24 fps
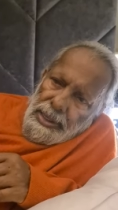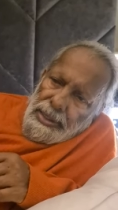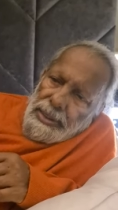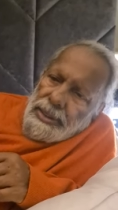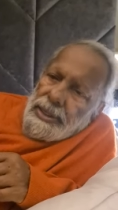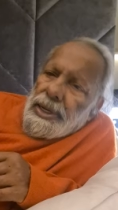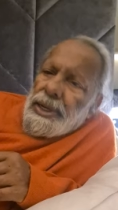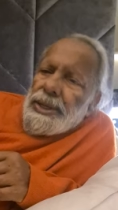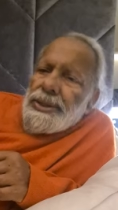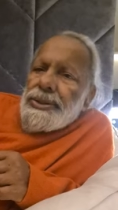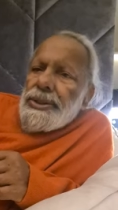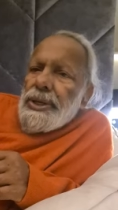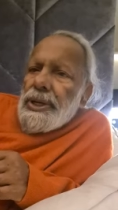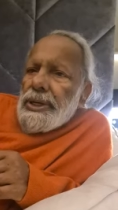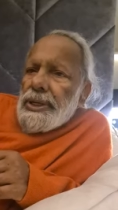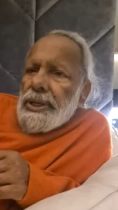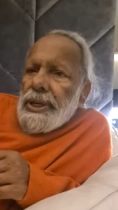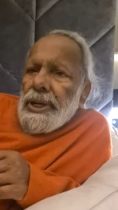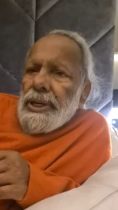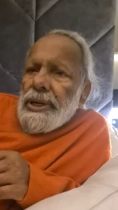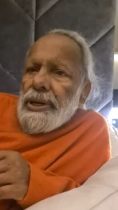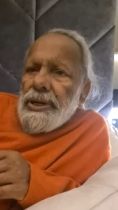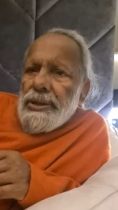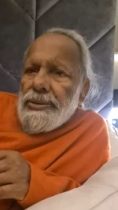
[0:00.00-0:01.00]
Nature
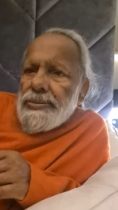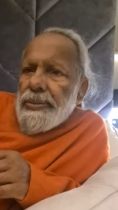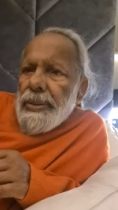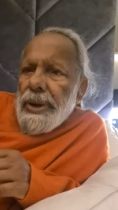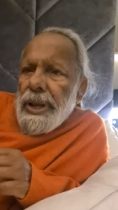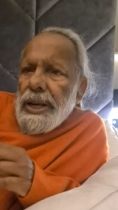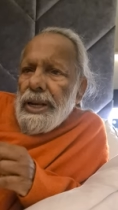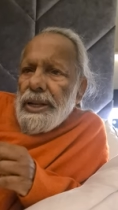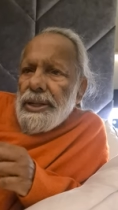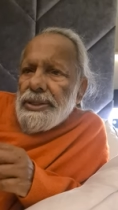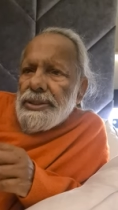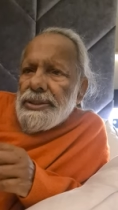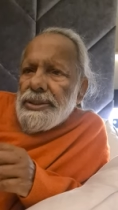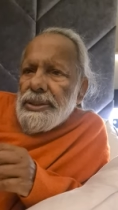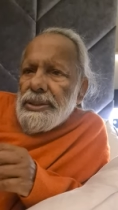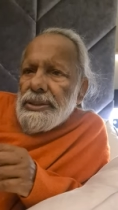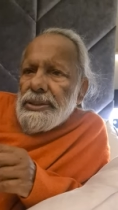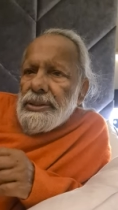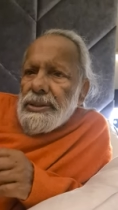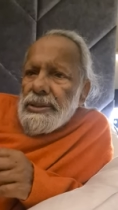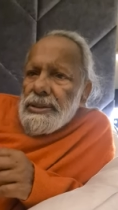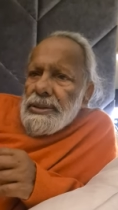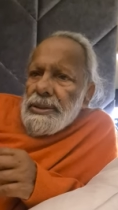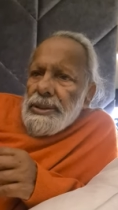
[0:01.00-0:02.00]
cannot balance it.
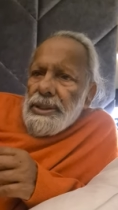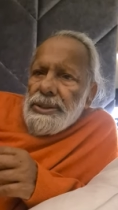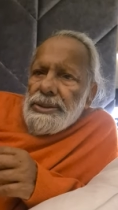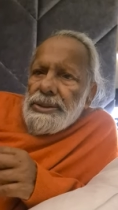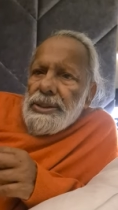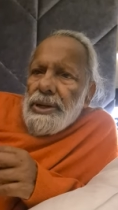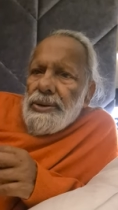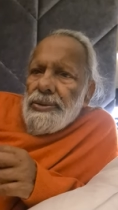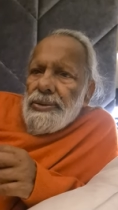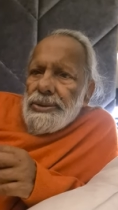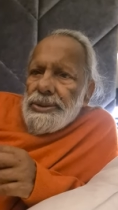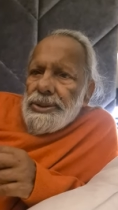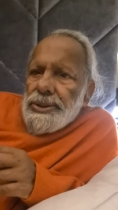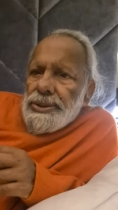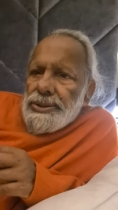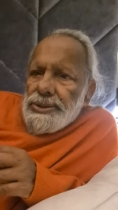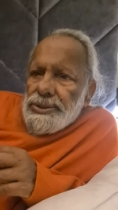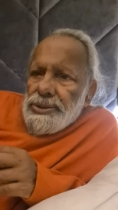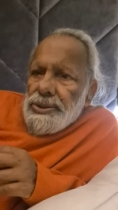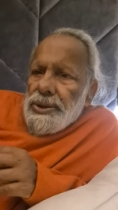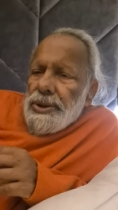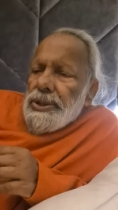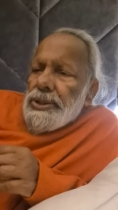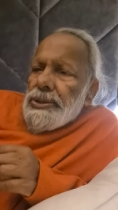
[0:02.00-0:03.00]
Nature will
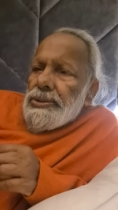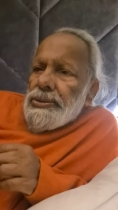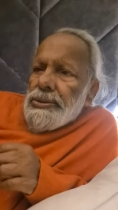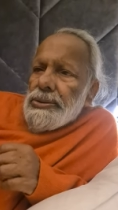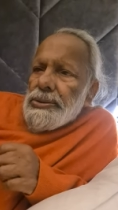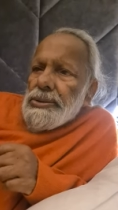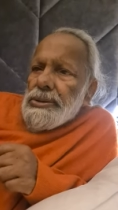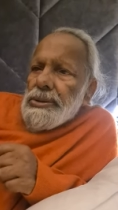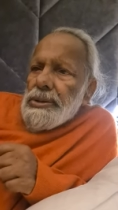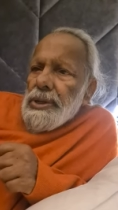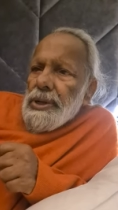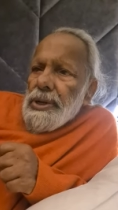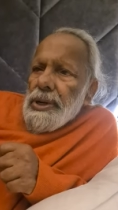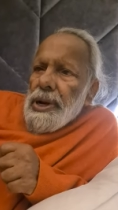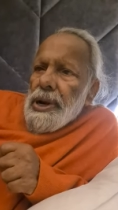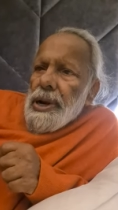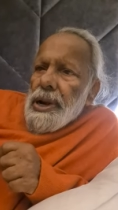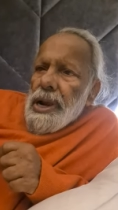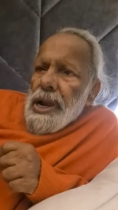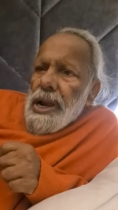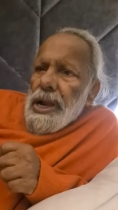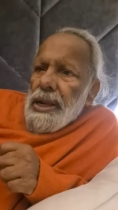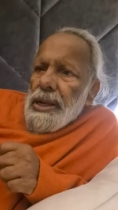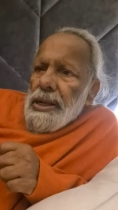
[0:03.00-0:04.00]
destroy you.
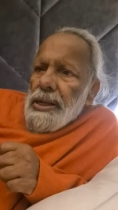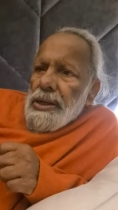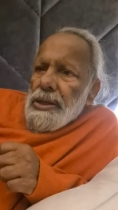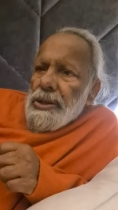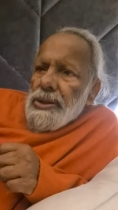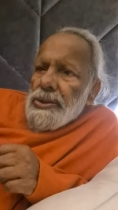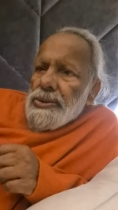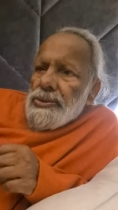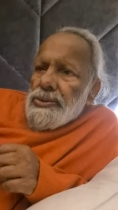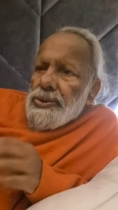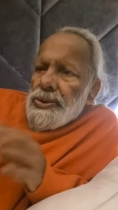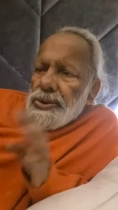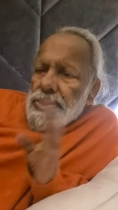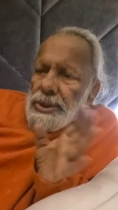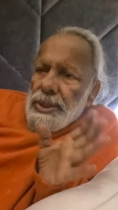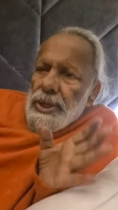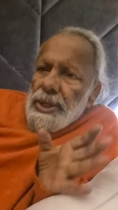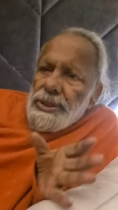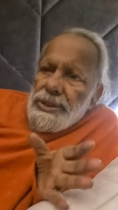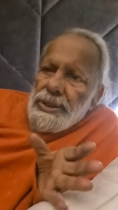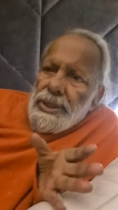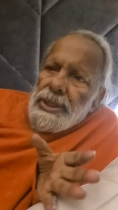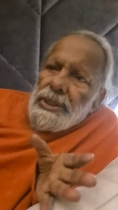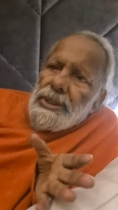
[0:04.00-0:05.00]
So
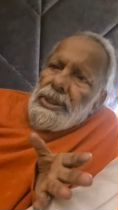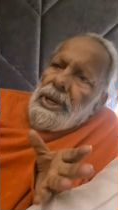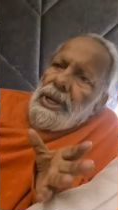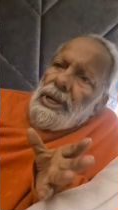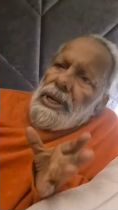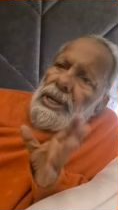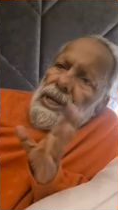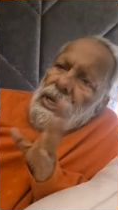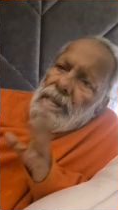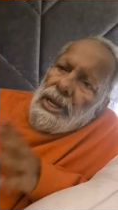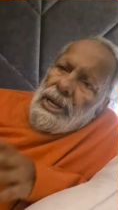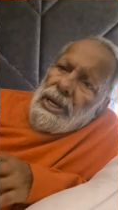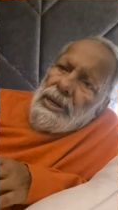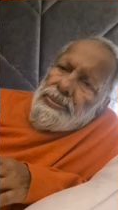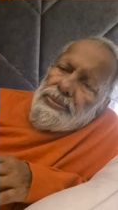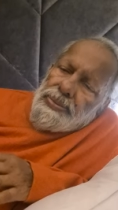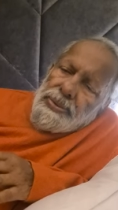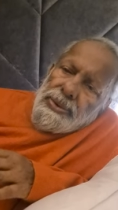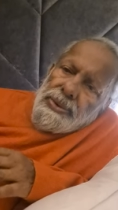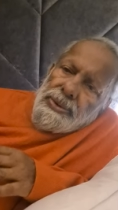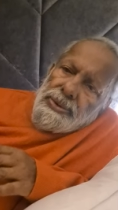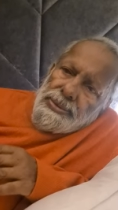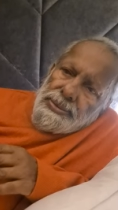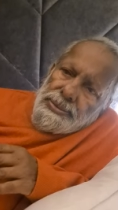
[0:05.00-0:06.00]
nature can help
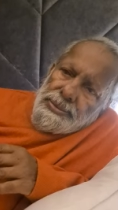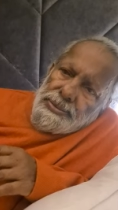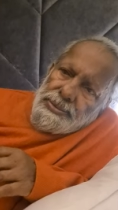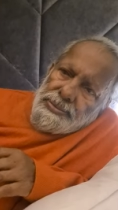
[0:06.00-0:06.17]
you.